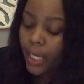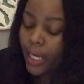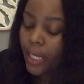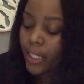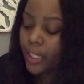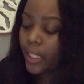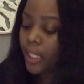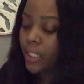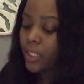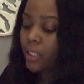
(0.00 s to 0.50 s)

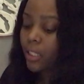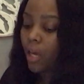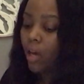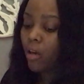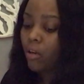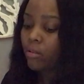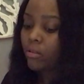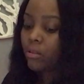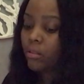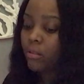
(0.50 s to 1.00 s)
And that's
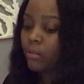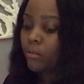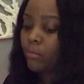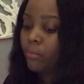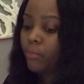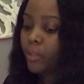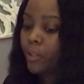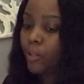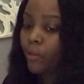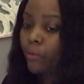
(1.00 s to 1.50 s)

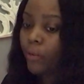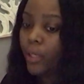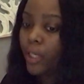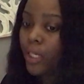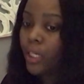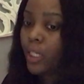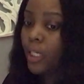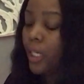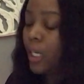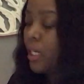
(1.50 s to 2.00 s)
awesome,
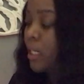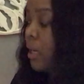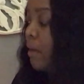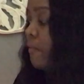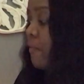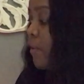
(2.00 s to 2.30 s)
great, and I'm